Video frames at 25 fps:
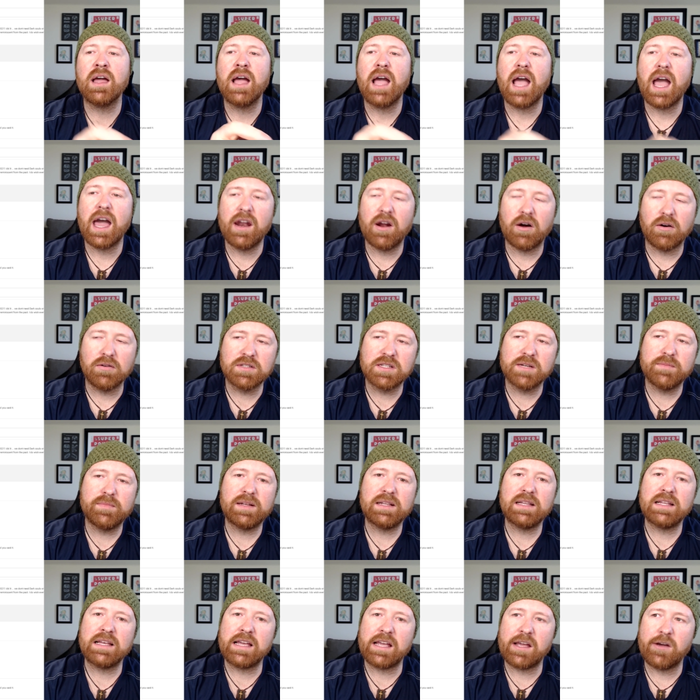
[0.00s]
and
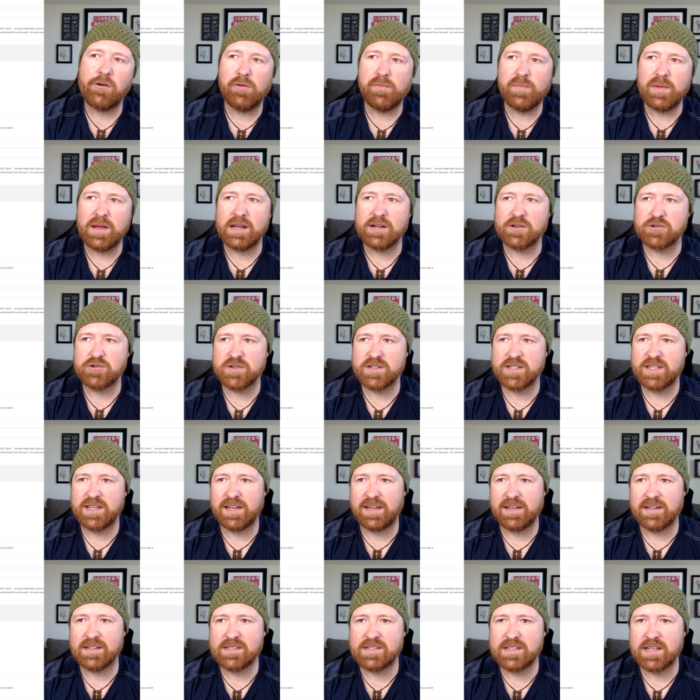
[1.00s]
ultimately it would be
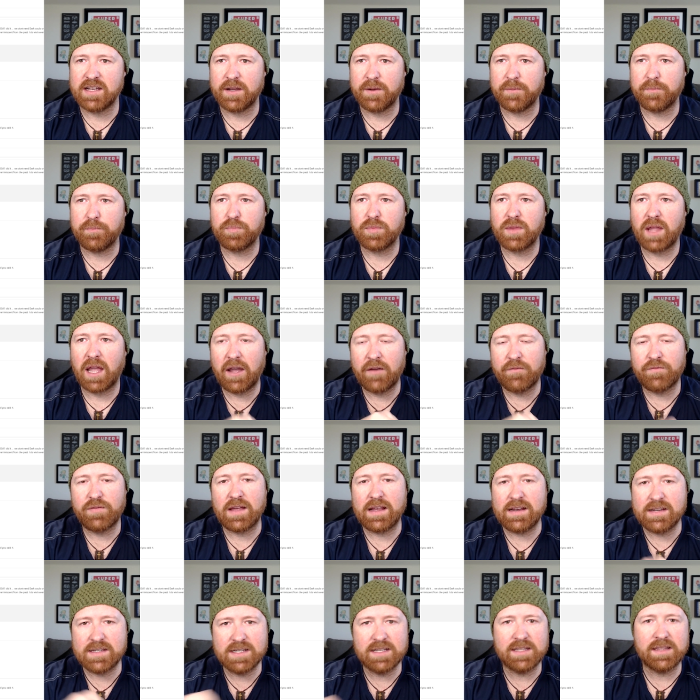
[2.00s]
interesting to see if they
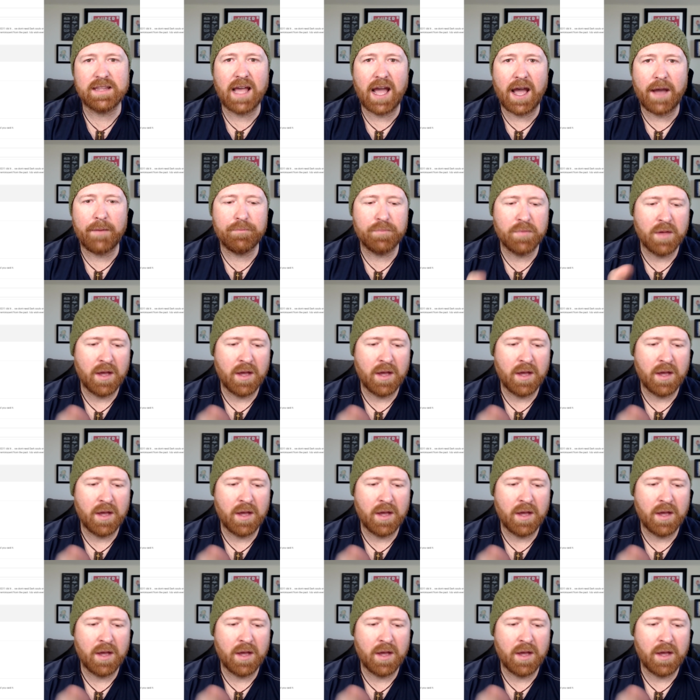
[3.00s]
did that